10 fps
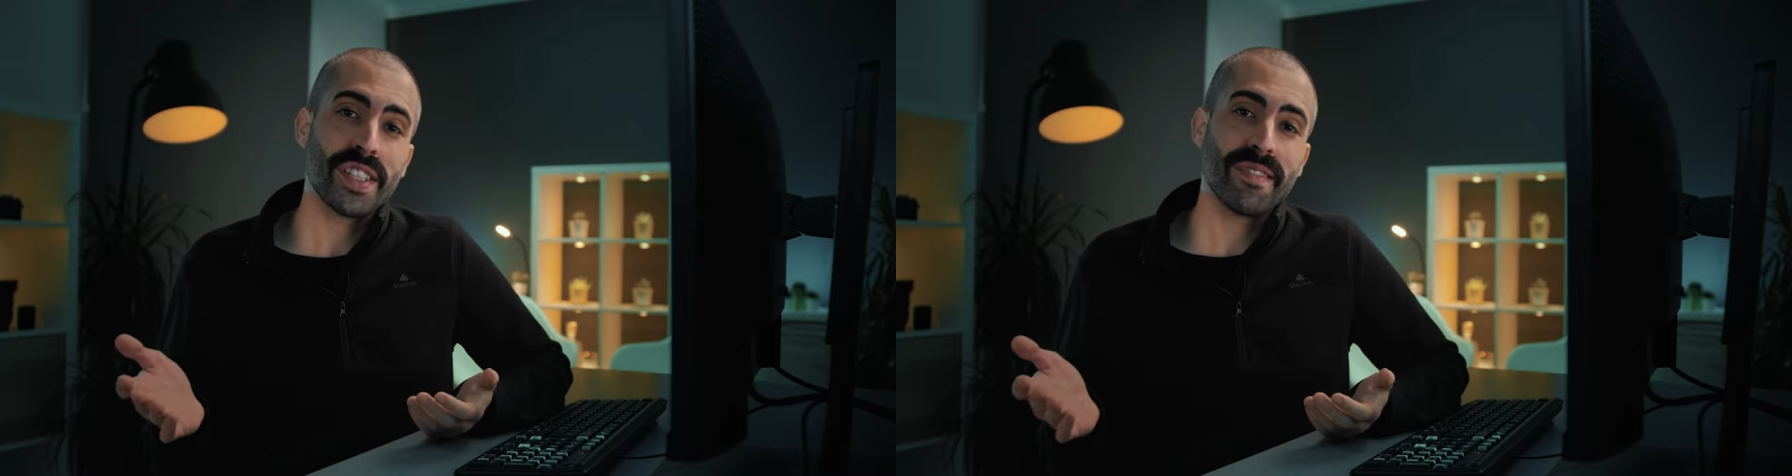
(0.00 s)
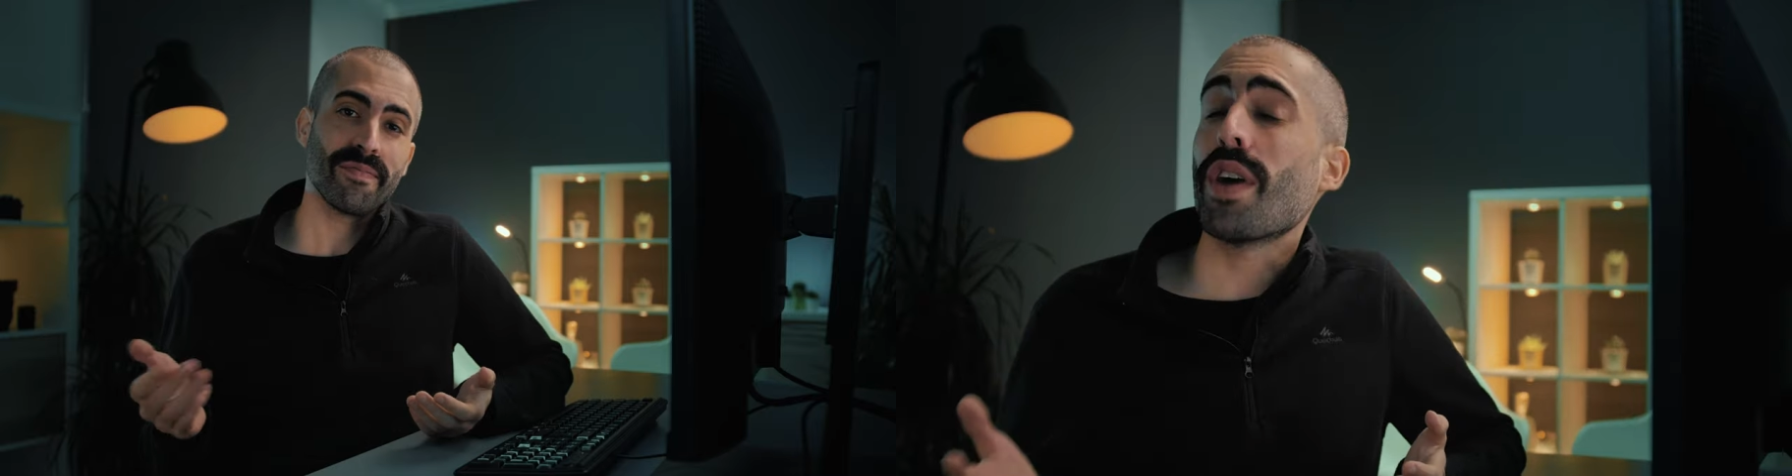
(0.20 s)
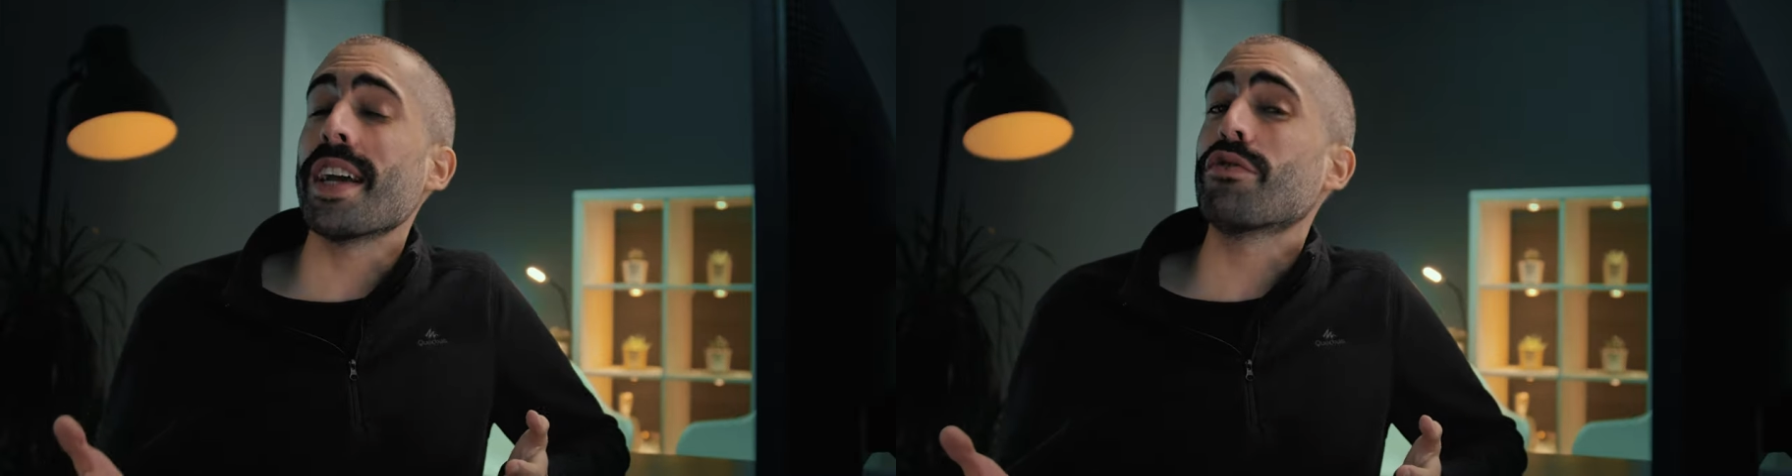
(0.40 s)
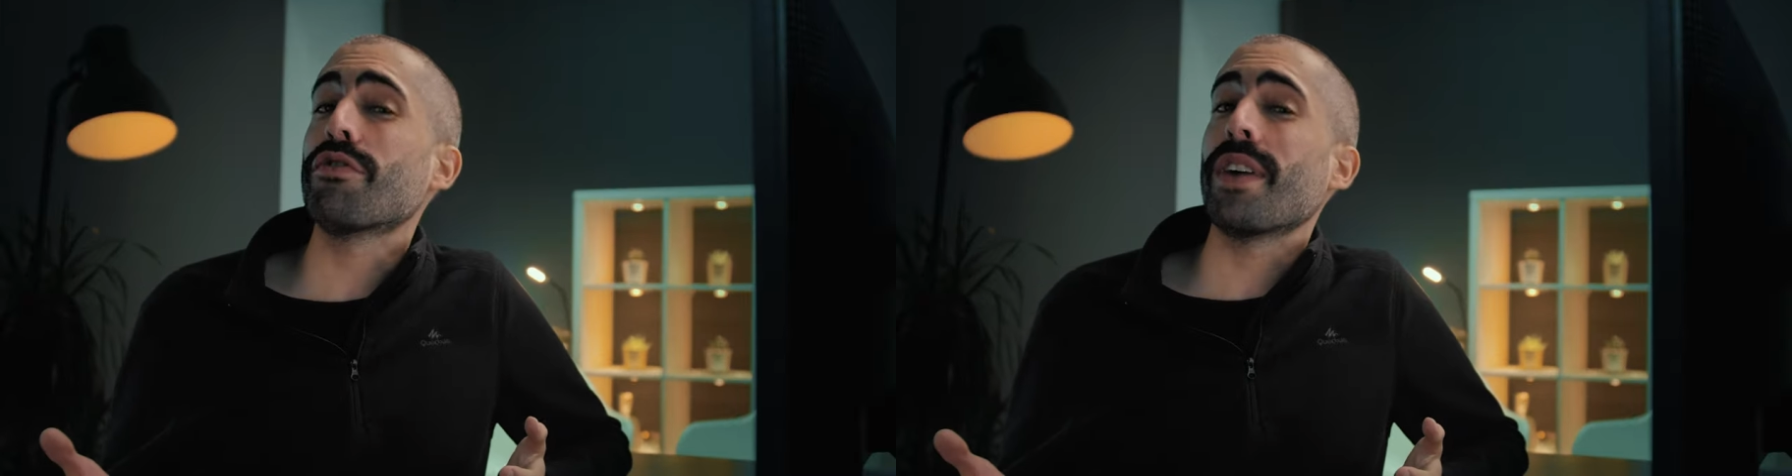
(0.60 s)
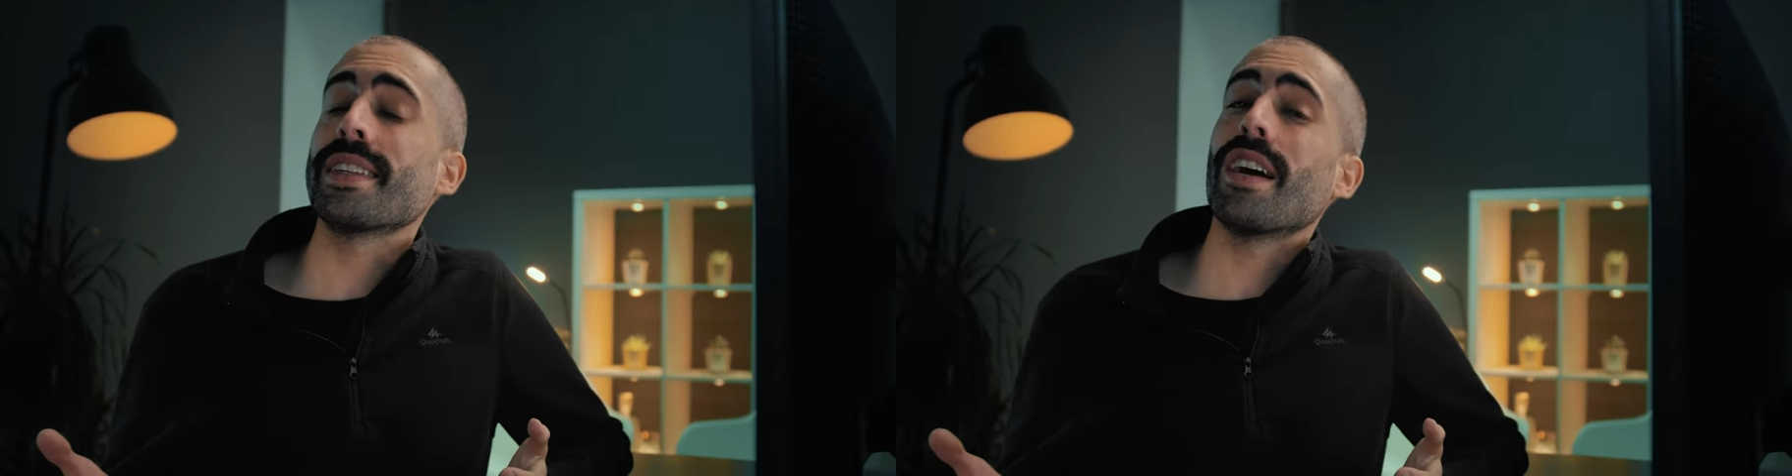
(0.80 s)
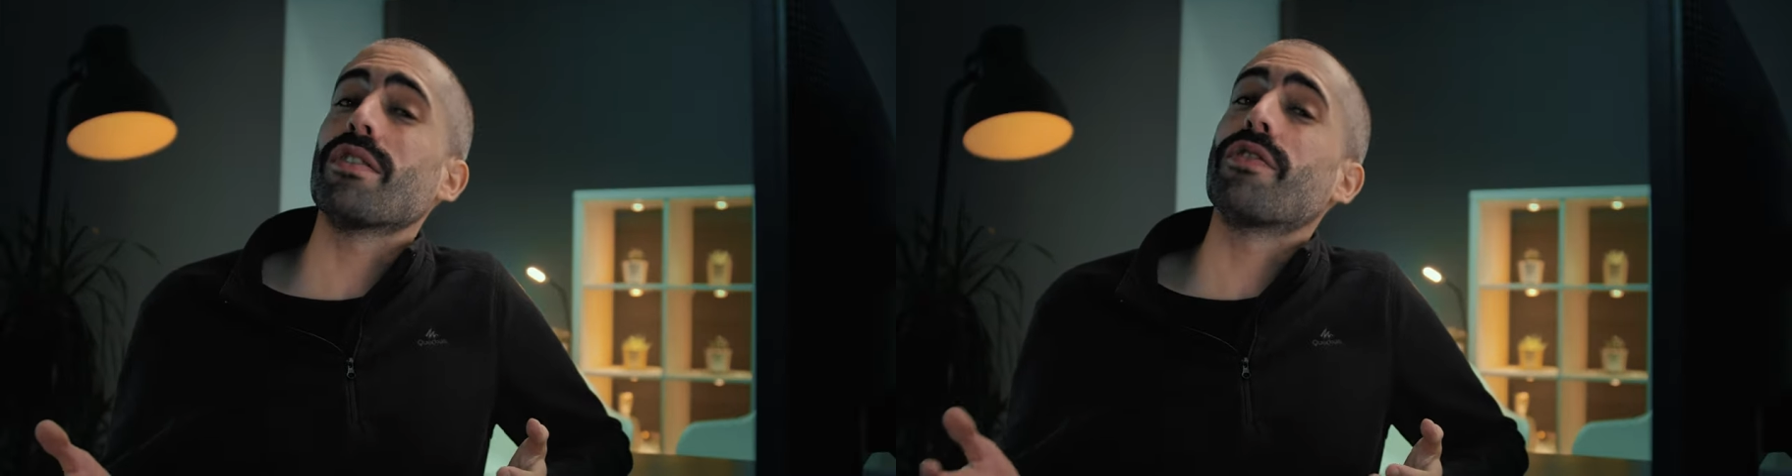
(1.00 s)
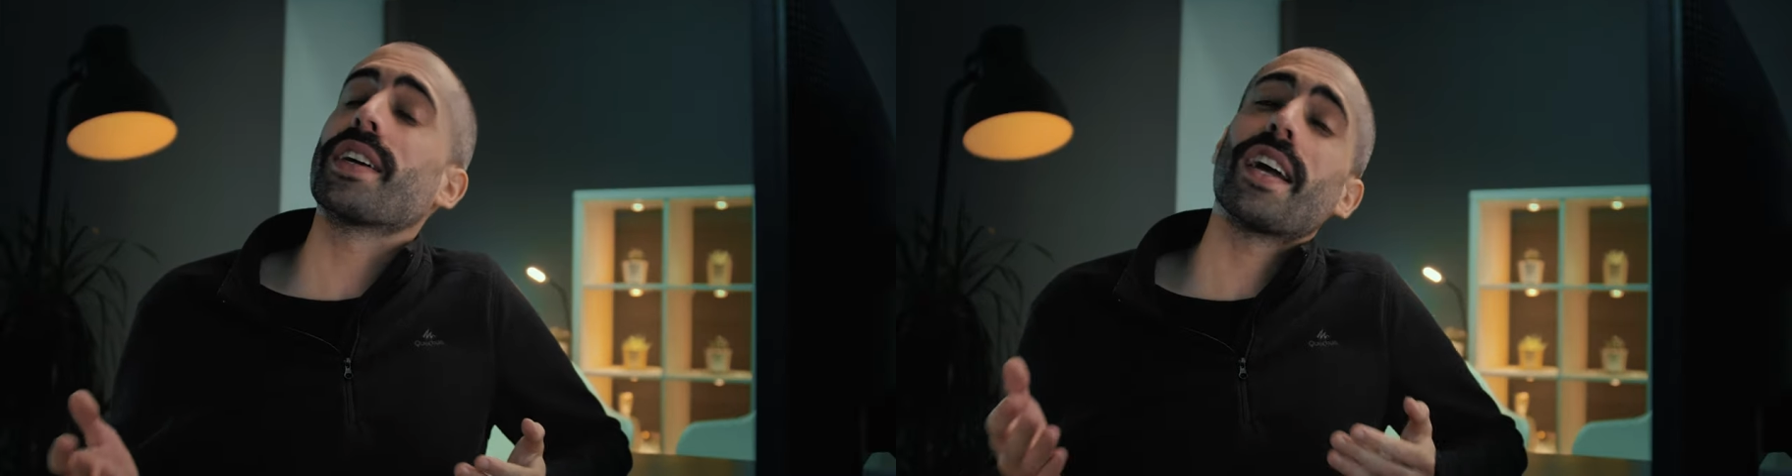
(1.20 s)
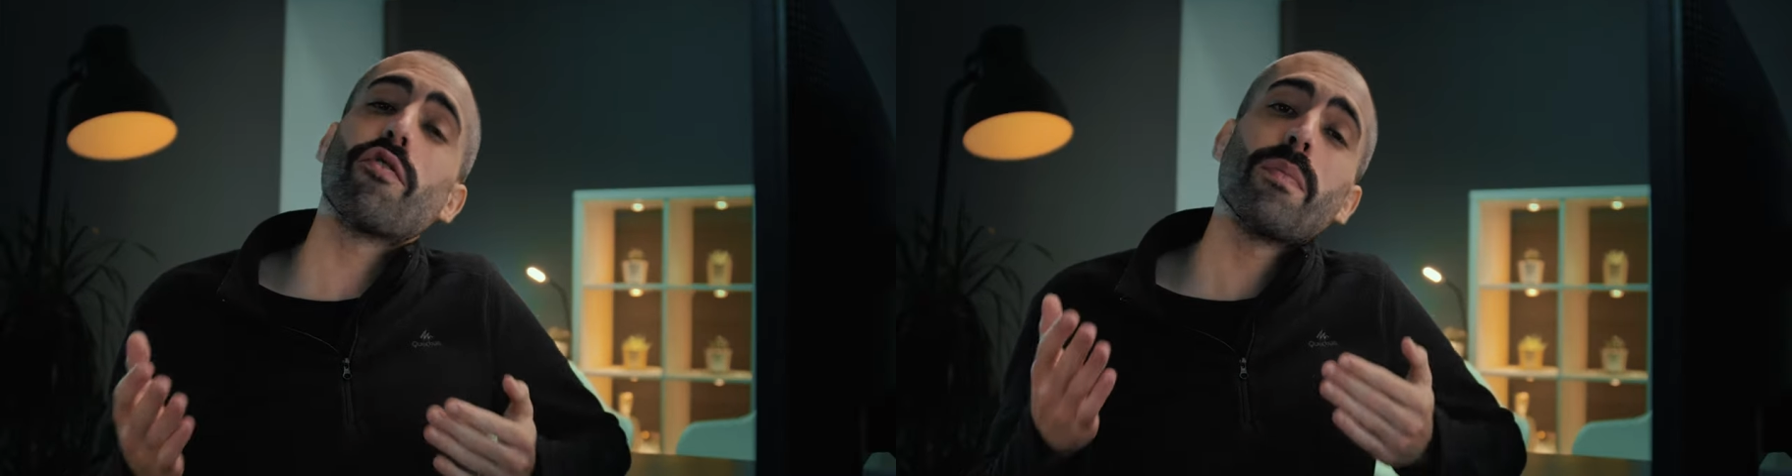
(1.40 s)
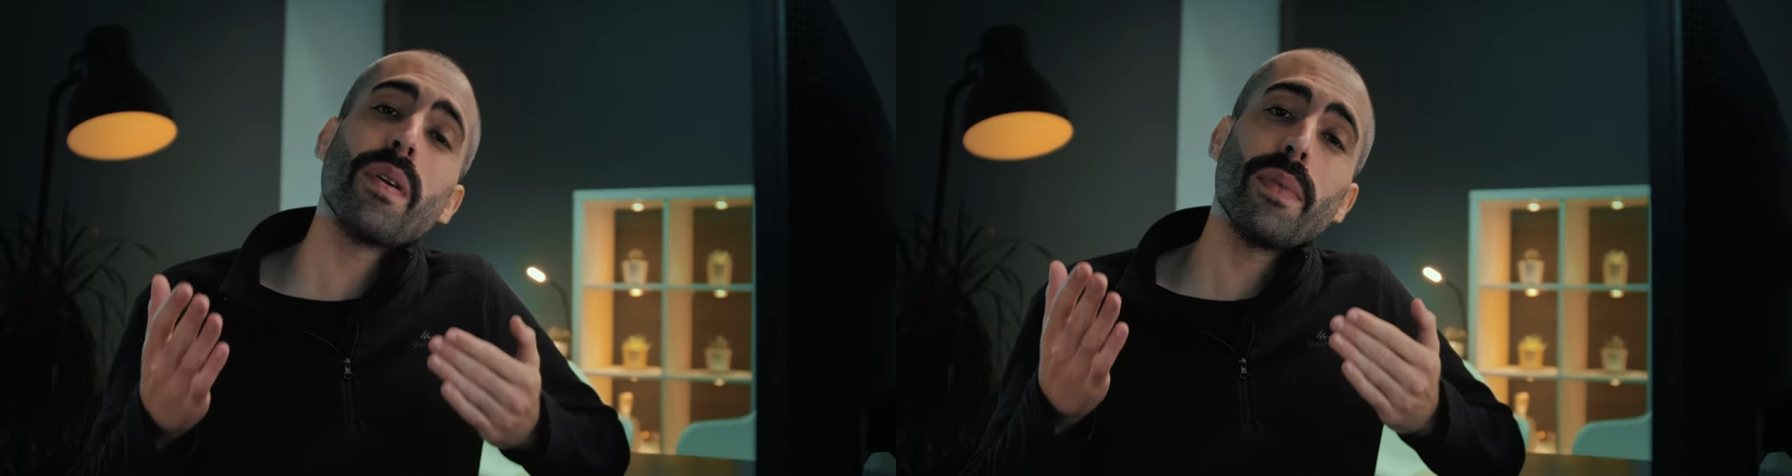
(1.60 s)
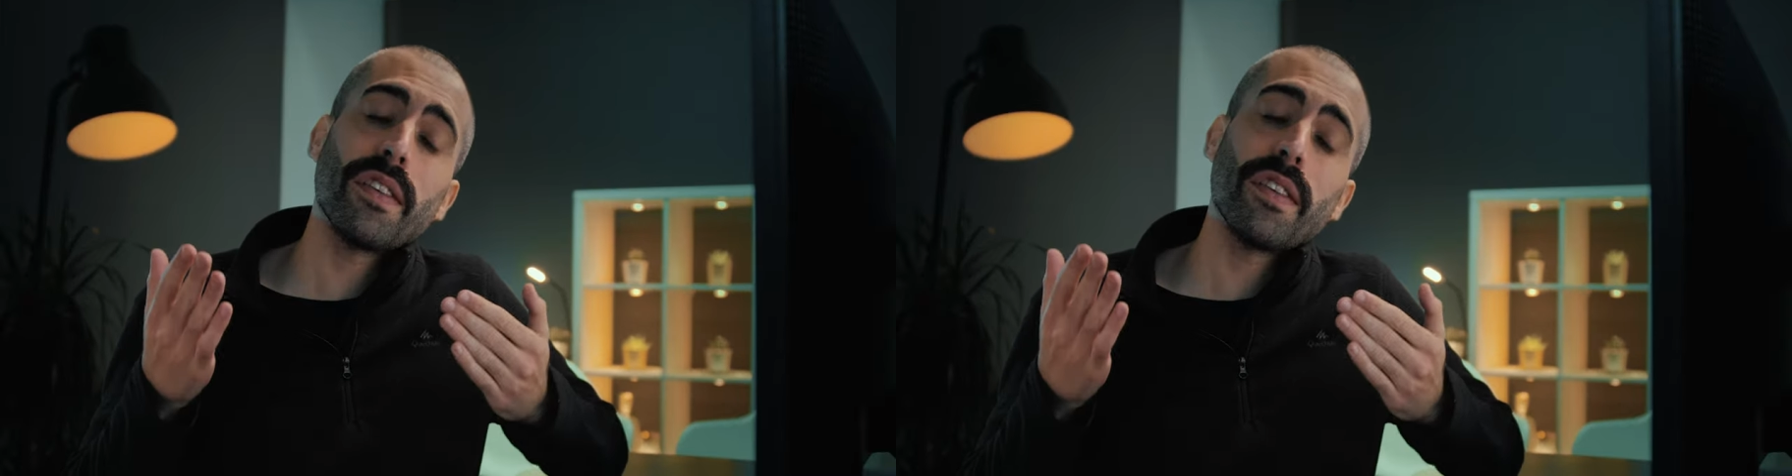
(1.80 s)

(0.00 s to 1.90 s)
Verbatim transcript: and is trying to find out if he can remember